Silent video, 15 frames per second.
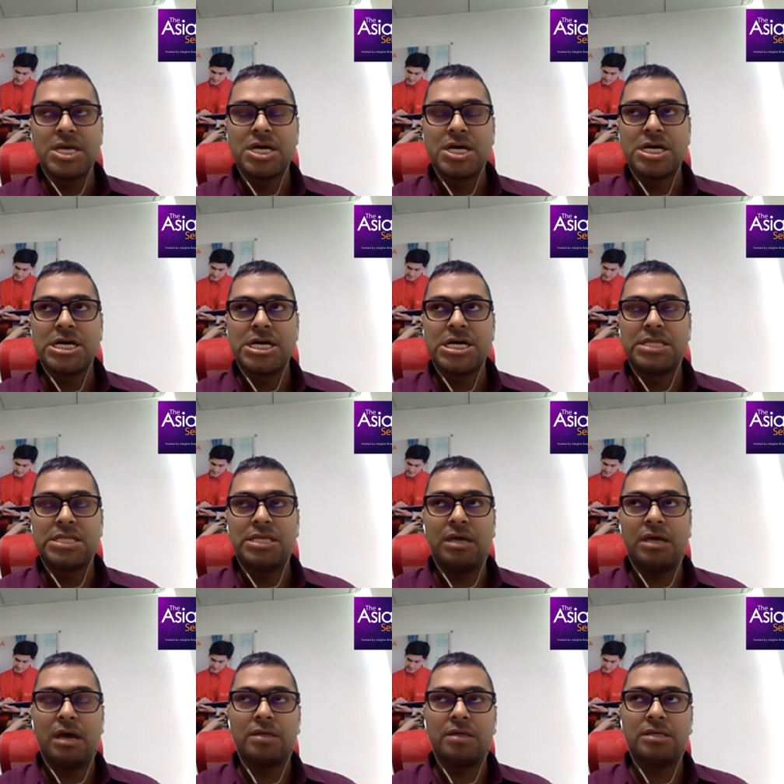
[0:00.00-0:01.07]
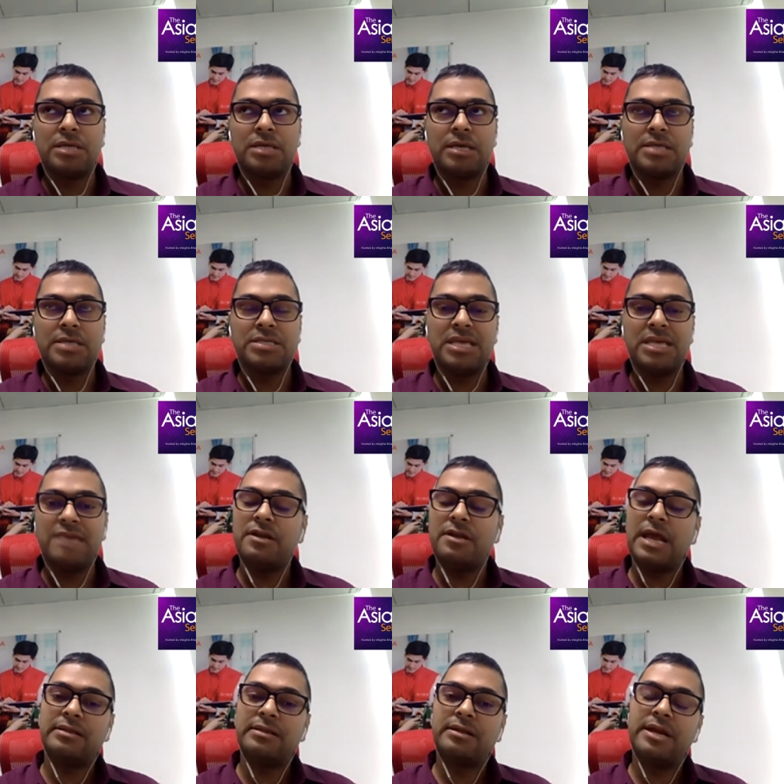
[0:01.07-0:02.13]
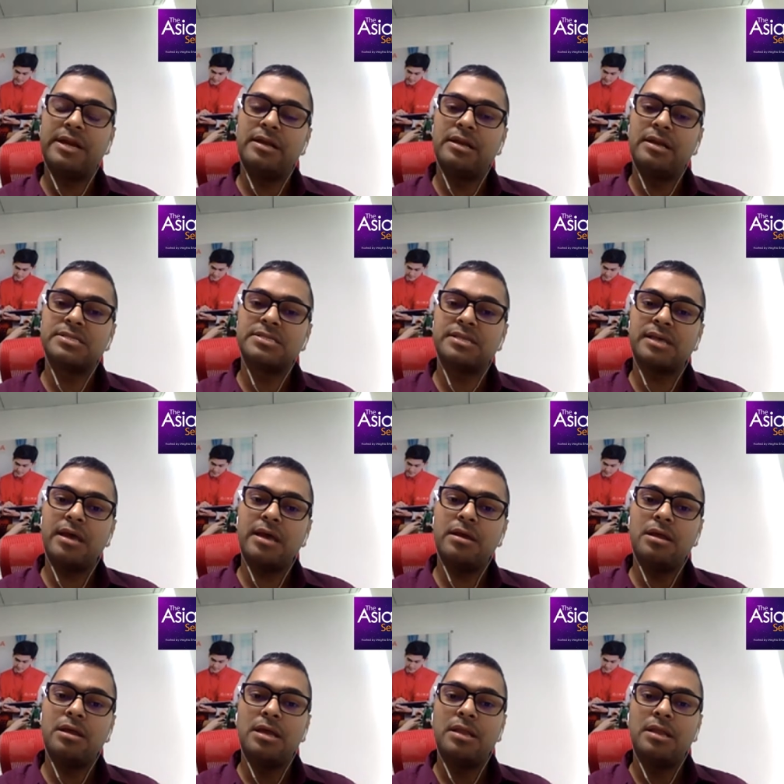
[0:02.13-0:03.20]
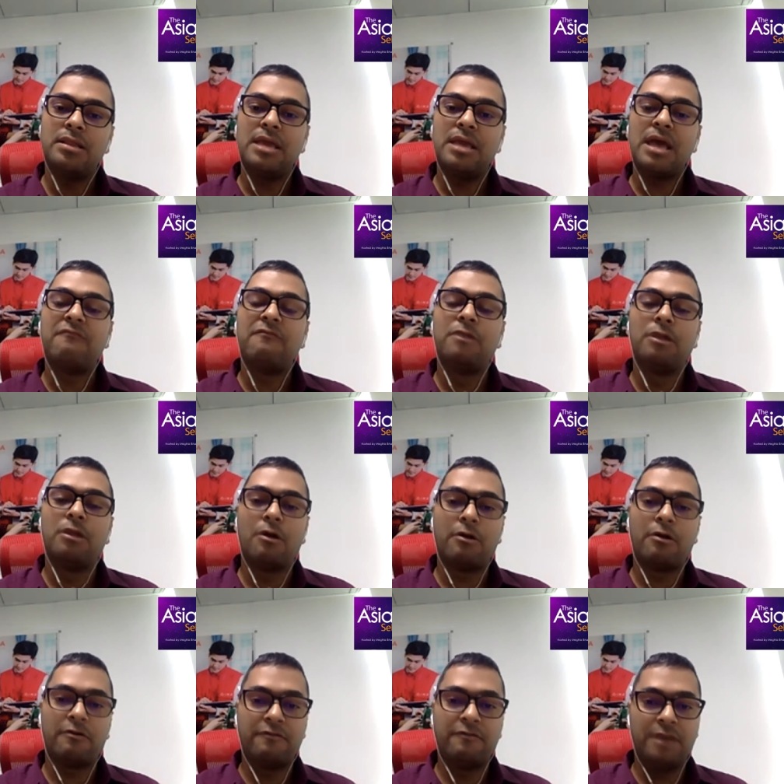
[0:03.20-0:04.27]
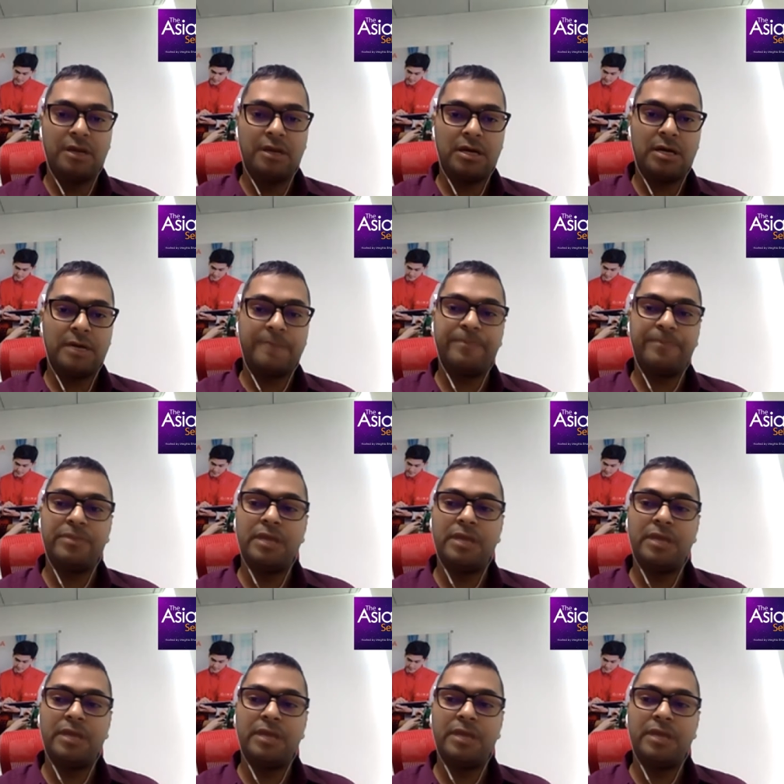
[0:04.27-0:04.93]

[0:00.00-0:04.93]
The other thing is, even at the retailer side, they have a lot of data.